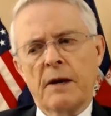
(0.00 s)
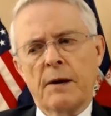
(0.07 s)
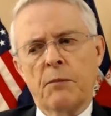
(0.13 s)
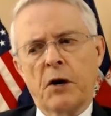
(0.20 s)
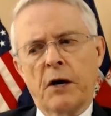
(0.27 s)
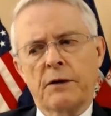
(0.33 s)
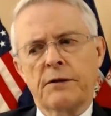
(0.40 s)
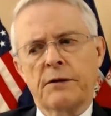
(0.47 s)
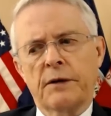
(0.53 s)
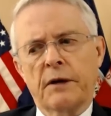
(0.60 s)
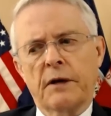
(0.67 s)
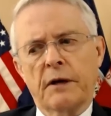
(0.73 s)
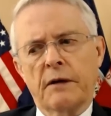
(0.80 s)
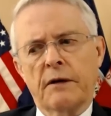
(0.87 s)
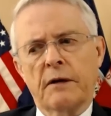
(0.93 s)
But
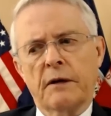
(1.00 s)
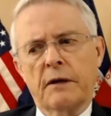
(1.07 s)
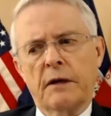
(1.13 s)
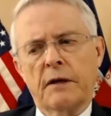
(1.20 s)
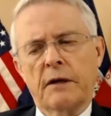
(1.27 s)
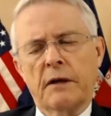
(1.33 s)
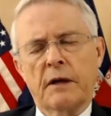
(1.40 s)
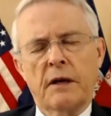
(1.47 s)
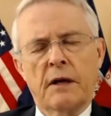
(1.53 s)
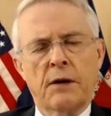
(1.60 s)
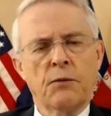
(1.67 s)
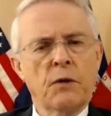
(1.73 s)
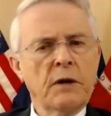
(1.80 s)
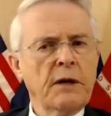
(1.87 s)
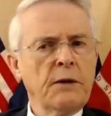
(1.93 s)

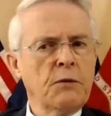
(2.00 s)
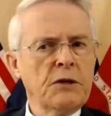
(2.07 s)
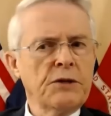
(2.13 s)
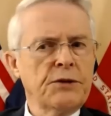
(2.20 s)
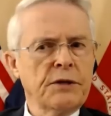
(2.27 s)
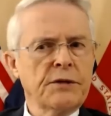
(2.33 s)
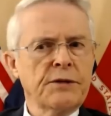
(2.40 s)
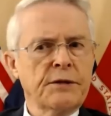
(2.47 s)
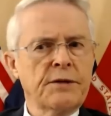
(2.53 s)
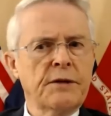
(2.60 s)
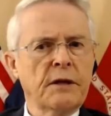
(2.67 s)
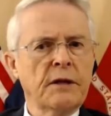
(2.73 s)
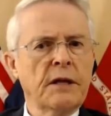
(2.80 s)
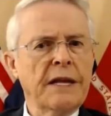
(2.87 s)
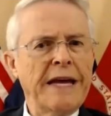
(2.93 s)
it really was just
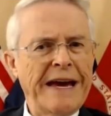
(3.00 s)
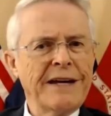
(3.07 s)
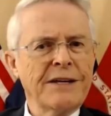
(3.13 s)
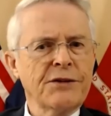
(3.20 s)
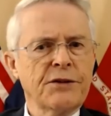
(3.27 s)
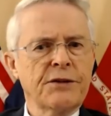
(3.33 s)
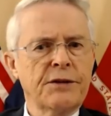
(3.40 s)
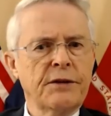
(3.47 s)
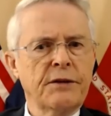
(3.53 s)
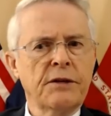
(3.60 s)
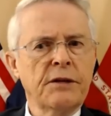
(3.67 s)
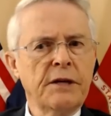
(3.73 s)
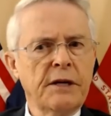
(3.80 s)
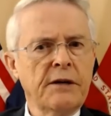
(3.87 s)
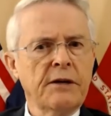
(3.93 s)
the last
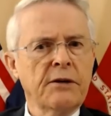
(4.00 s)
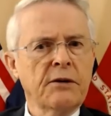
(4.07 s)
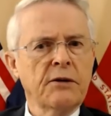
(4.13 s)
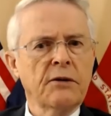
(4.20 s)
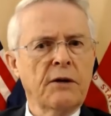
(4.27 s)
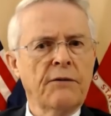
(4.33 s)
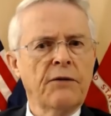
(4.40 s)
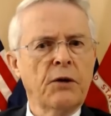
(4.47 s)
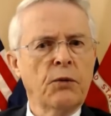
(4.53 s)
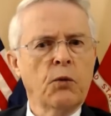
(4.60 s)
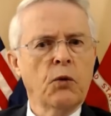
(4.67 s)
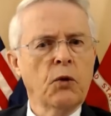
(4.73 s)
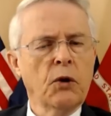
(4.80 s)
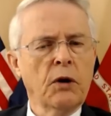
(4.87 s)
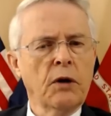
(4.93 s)
year of the
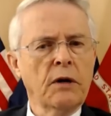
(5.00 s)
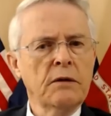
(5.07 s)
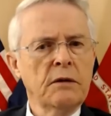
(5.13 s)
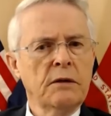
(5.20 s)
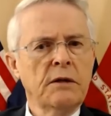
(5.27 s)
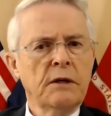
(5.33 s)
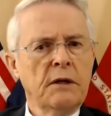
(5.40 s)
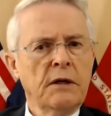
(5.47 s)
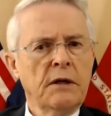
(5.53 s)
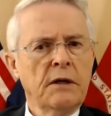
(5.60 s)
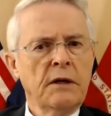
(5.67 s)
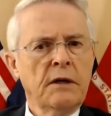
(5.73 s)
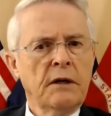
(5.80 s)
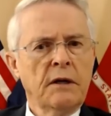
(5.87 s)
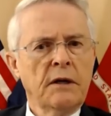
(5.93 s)
war,
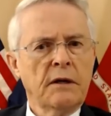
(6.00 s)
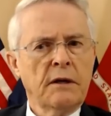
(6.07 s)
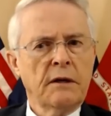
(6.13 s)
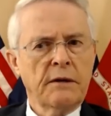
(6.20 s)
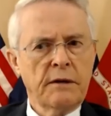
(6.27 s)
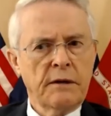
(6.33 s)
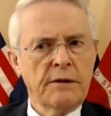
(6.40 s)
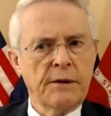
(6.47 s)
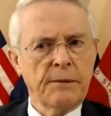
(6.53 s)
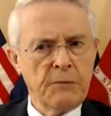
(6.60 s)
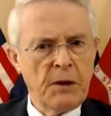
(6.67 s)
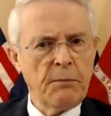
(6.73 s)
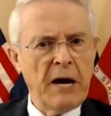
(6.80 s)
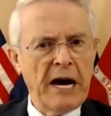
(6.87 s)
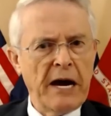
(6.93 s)

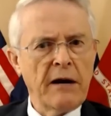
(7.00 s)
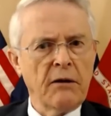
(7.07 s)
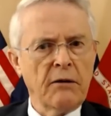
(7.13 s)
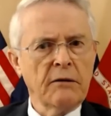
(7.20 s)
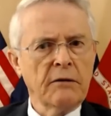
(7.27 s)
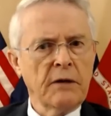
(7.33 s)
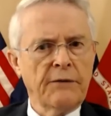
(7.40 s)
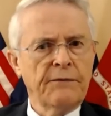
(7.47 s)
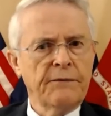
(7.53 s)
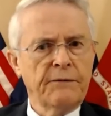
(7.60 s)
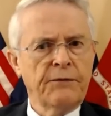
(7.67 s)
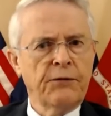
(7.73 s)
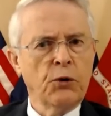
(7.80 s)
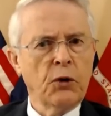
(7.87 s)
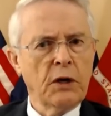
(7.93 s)
the battle
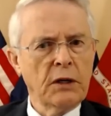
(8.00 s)
for